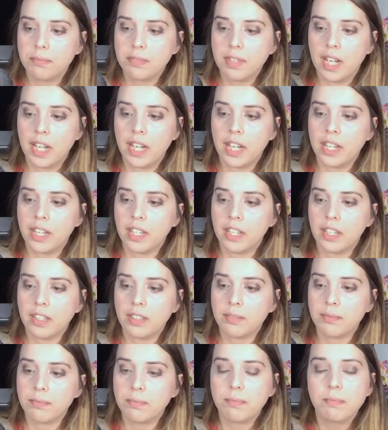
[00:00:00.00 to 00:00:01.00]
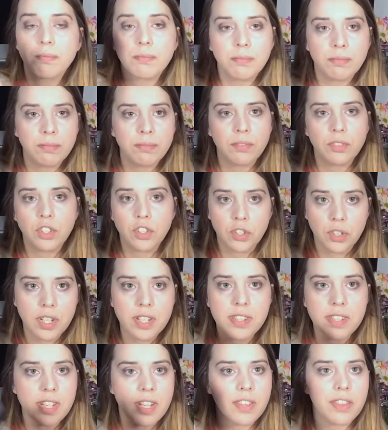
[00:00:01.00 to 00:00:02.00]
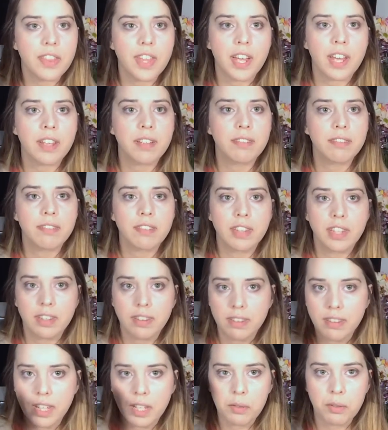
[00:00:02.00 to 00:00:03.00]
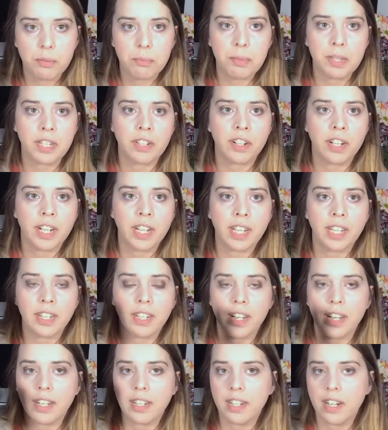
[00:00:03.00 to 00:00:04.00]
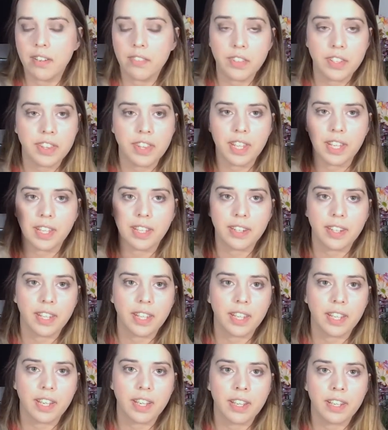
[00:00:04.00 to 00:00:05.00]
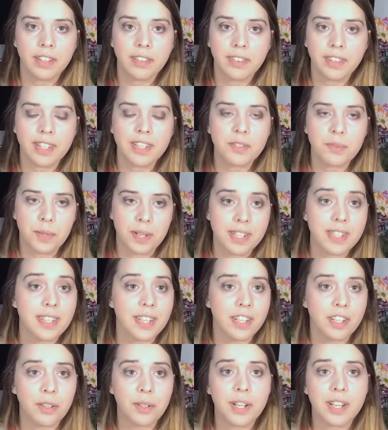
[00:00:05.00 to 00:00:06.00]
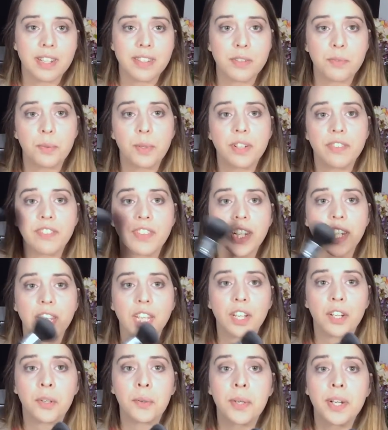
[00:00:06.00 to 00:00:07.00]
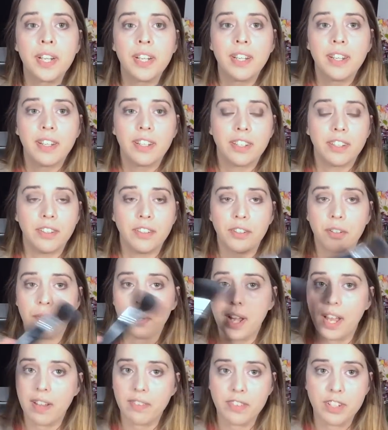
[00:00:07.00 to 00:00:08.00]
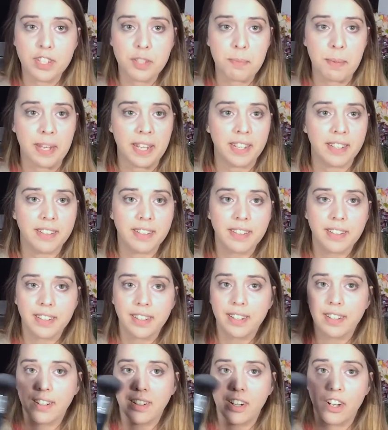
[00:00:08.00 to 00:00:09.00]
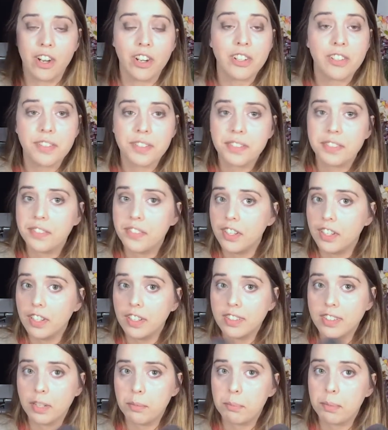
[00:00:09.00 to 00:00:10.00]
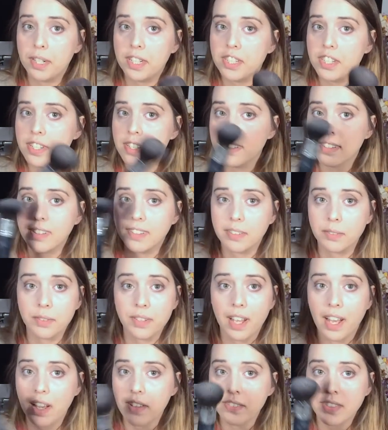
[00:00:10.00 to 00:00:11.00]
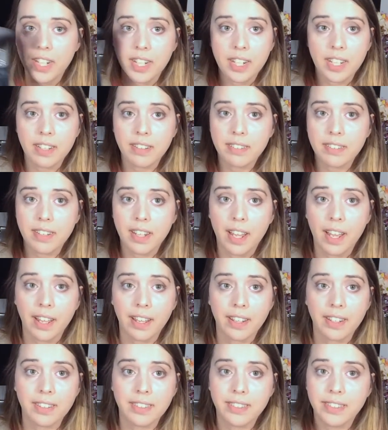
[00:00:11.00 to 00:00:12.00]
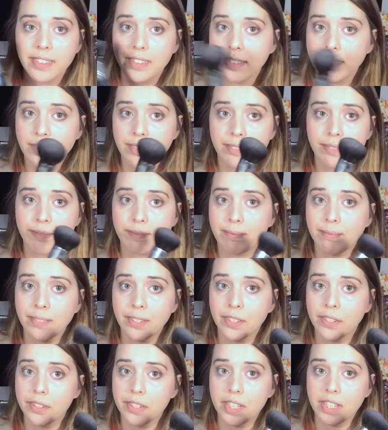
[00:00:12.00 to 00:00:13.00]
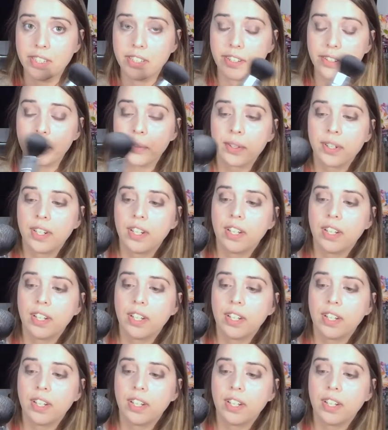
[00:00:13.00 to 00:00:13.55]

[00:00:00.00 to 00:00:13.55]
I trusted that they would be great and everything. And like that's when I said to you guys in one video, you don't have to spend hundreds of dollars on brushes, because I've done it and you don't need to.